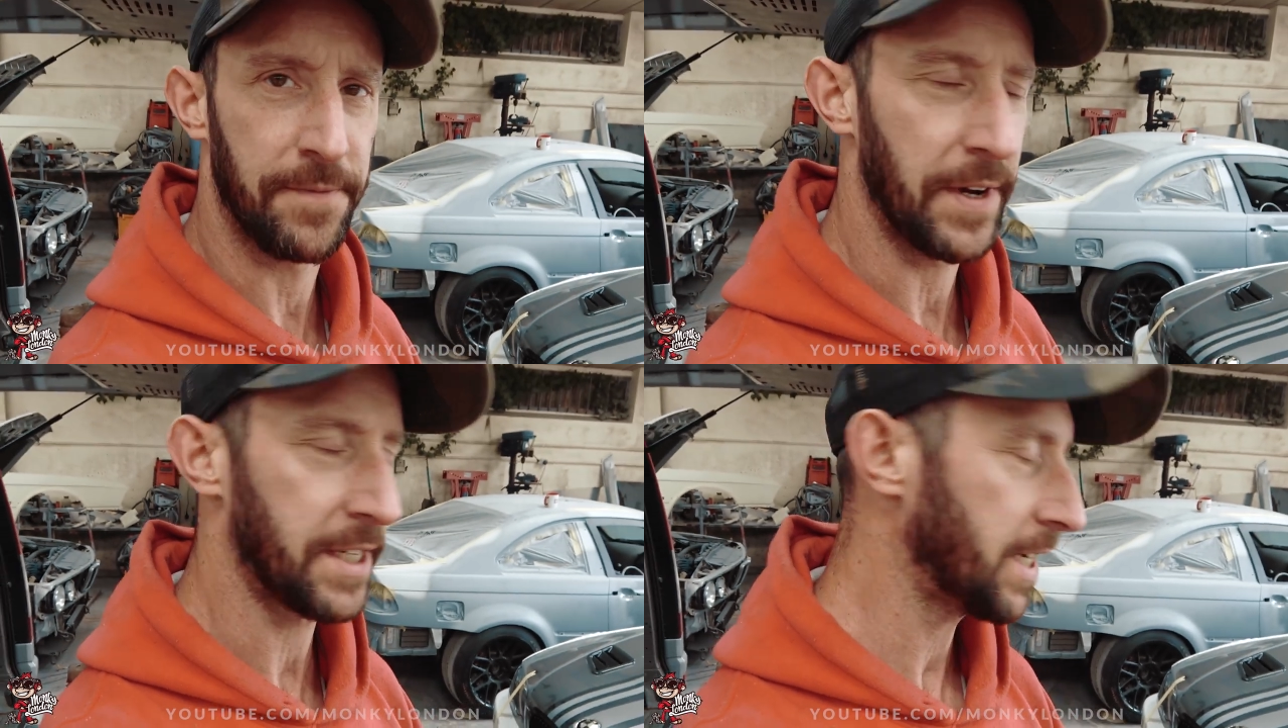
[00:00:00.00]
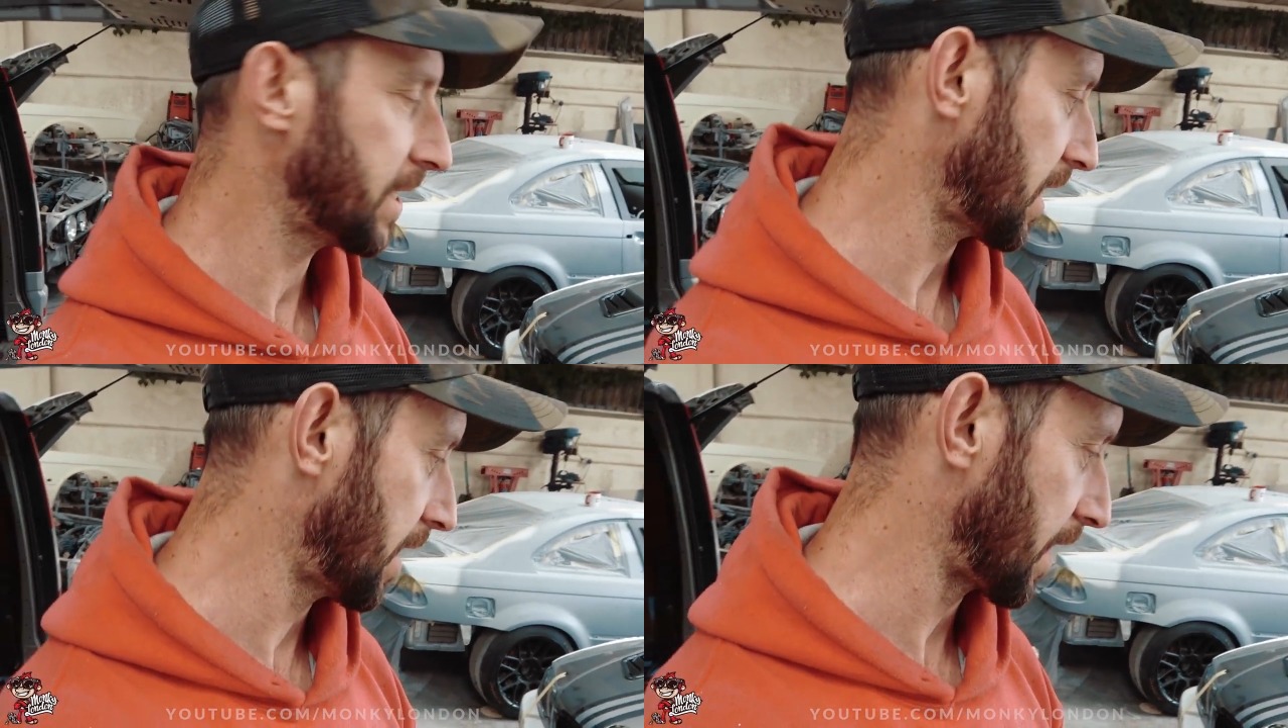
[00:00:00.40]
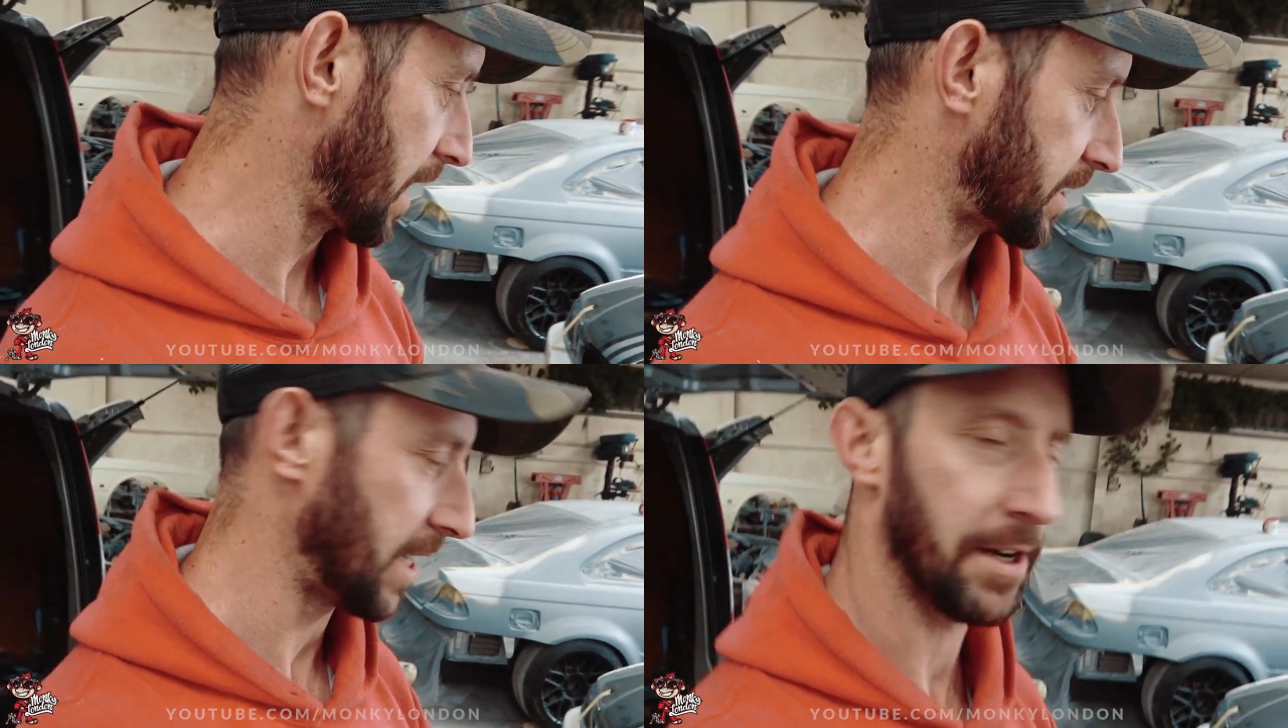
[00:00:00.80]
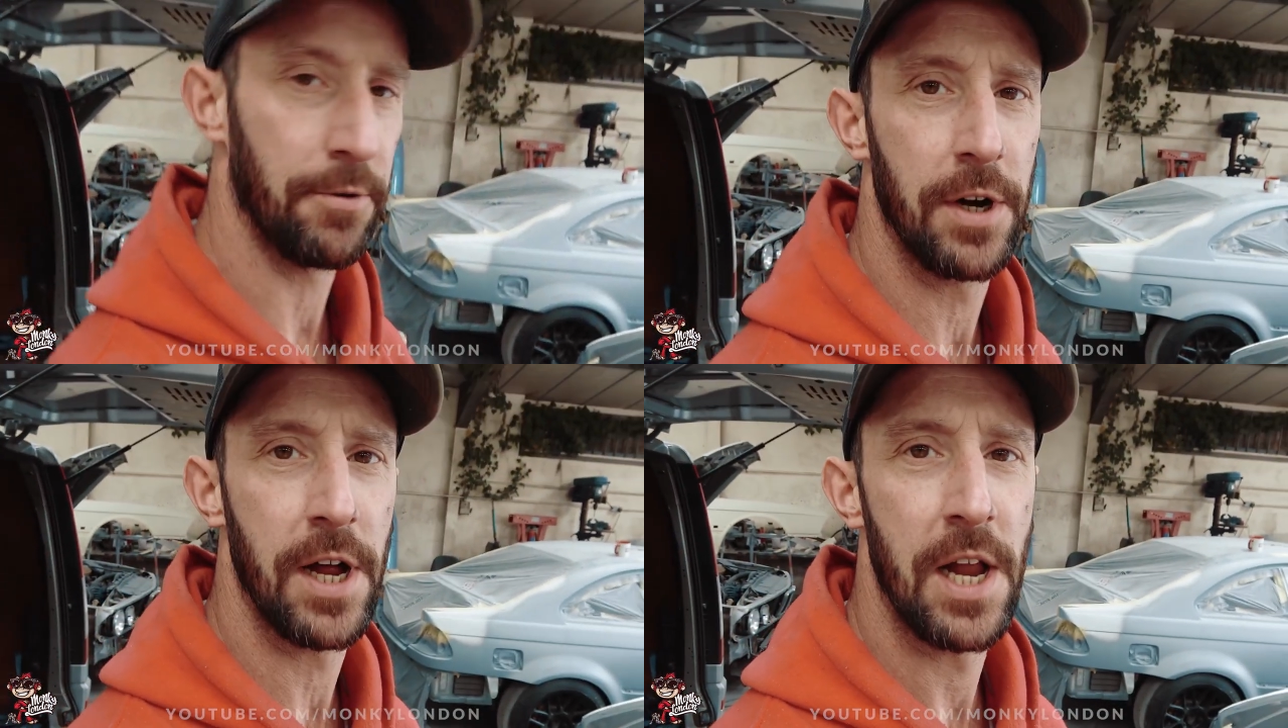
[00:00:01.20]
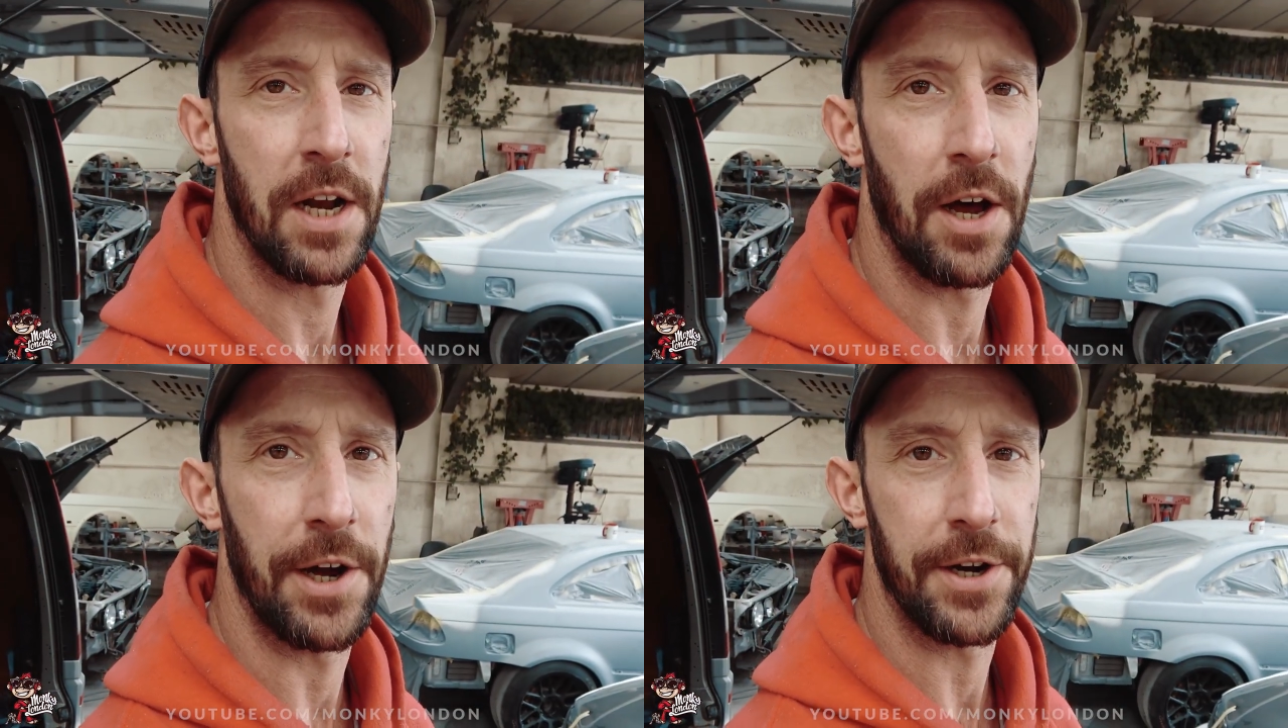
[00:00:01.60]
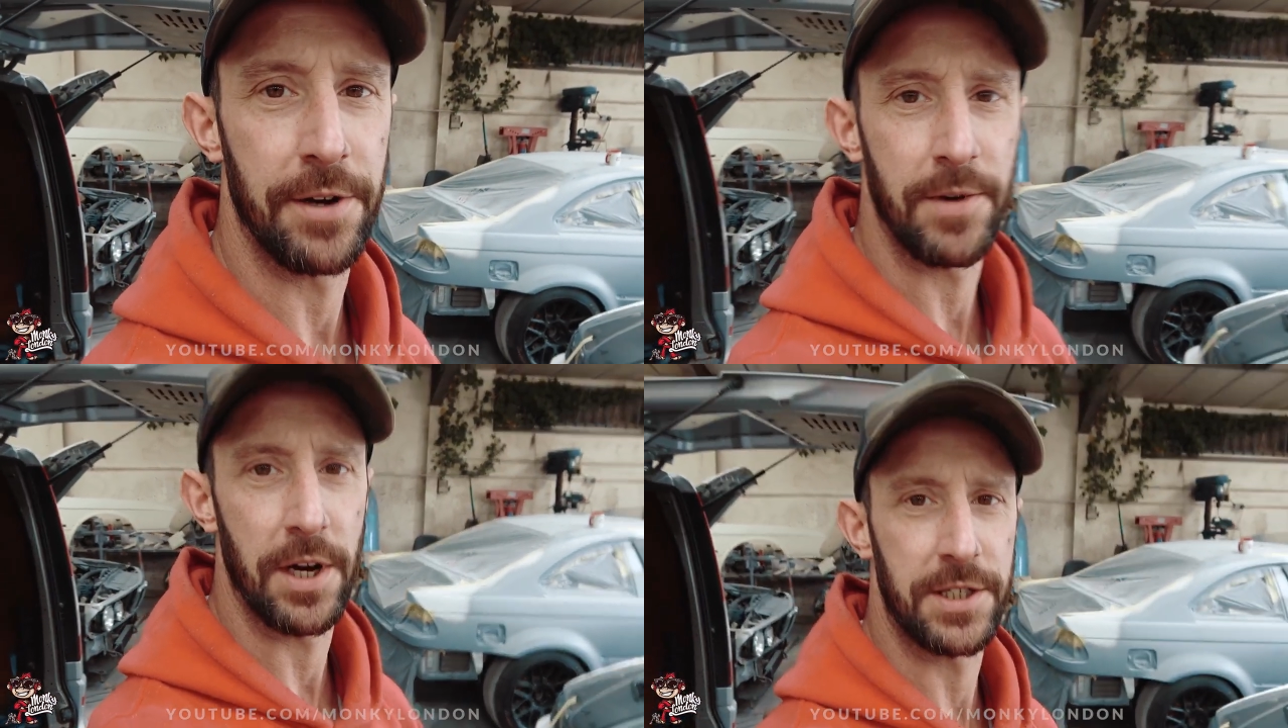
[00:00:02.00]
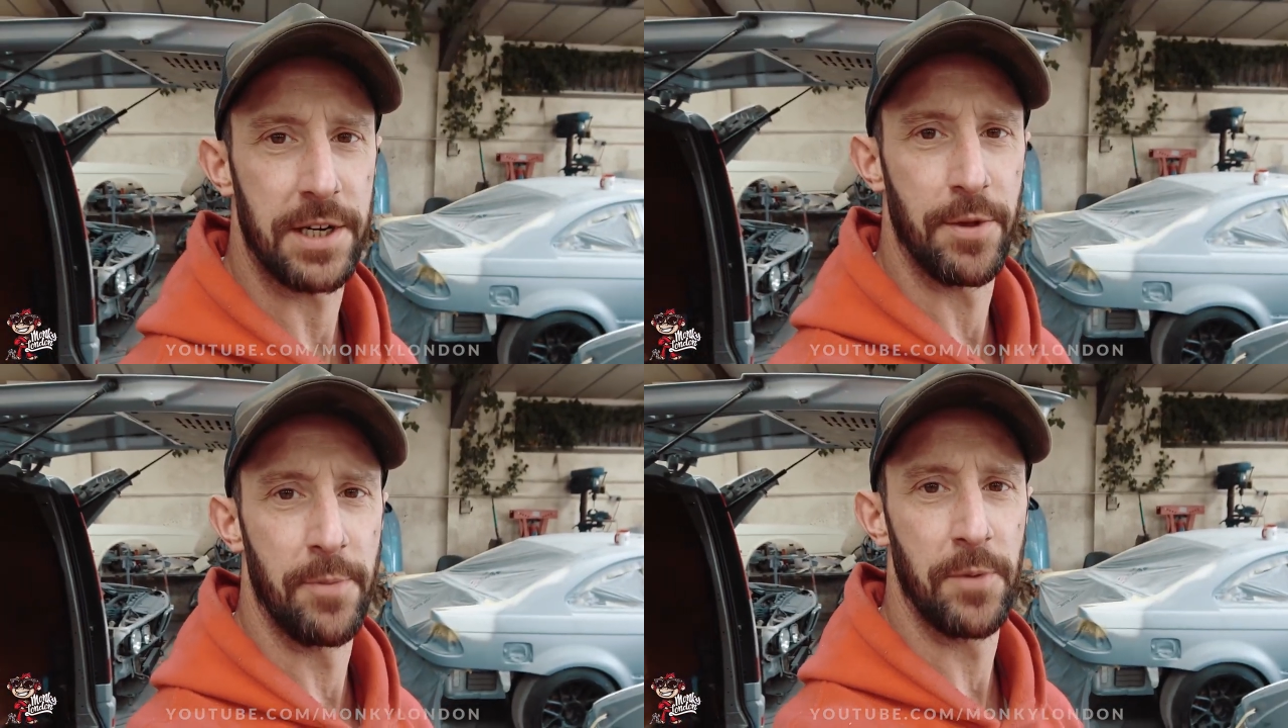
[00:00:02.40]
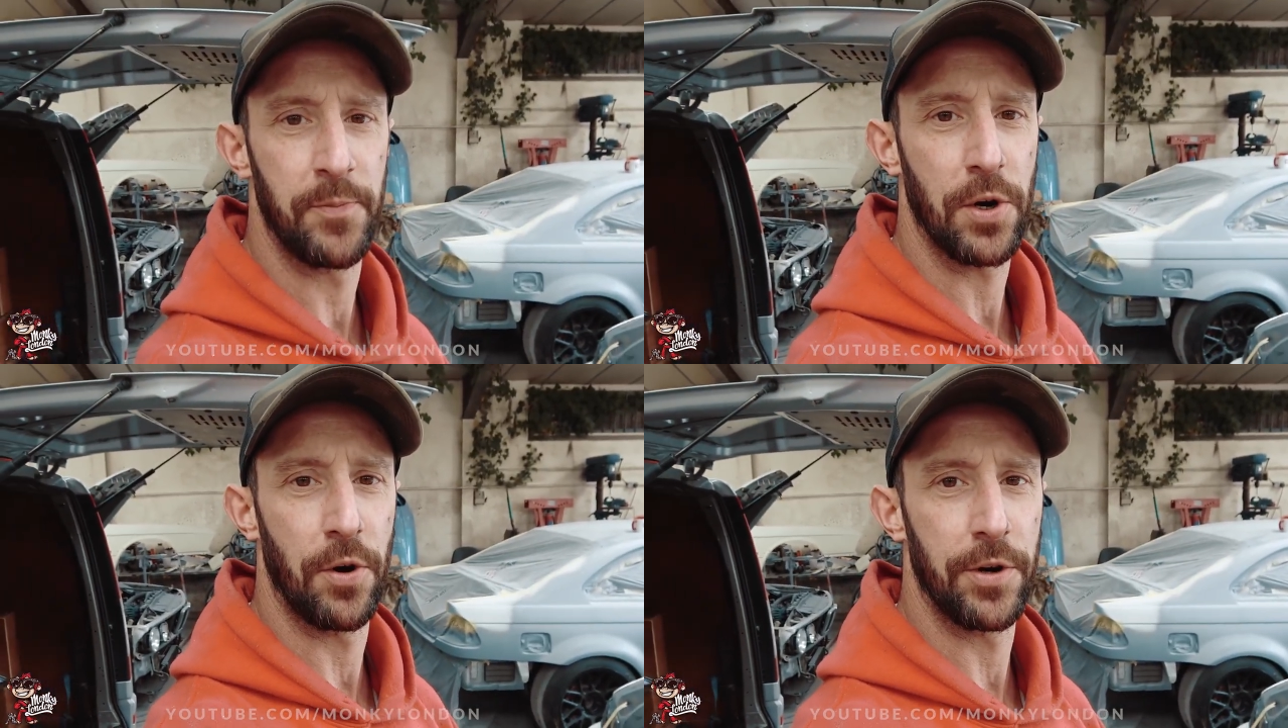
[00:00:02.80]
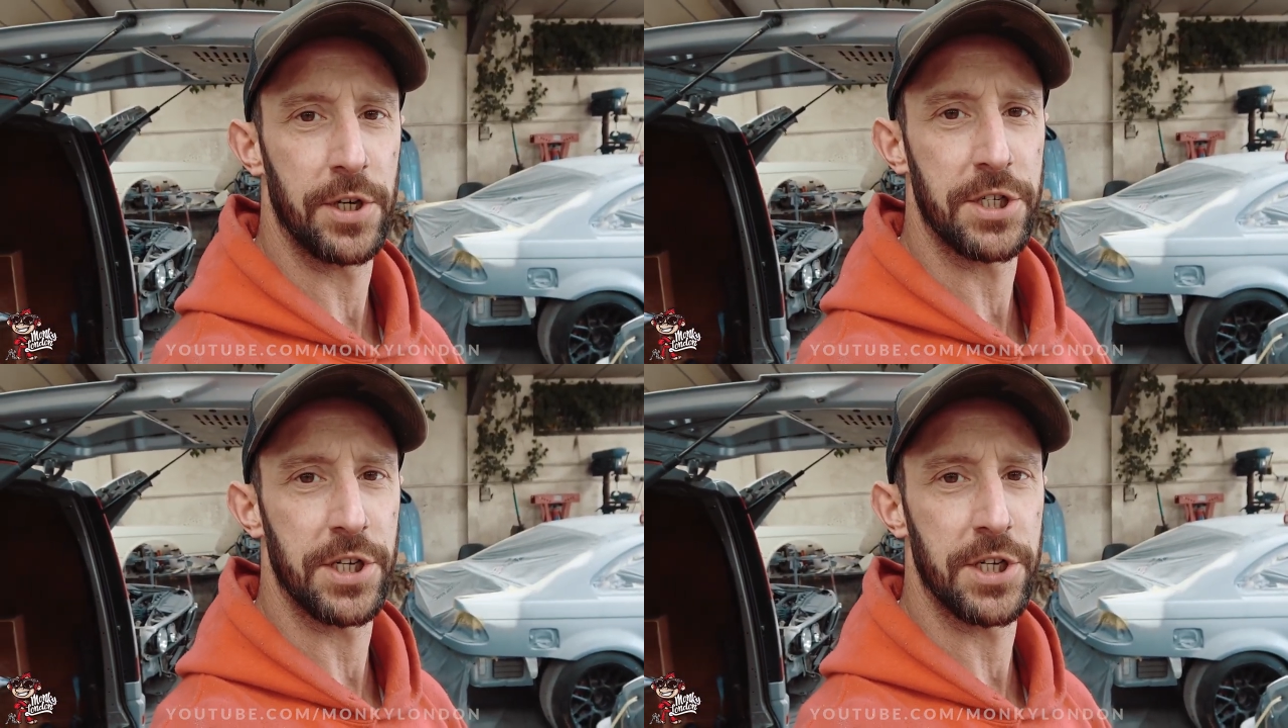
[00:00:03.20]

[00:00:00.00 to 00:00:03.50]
and fitted, and that is now lining up nicely with the bumper corners.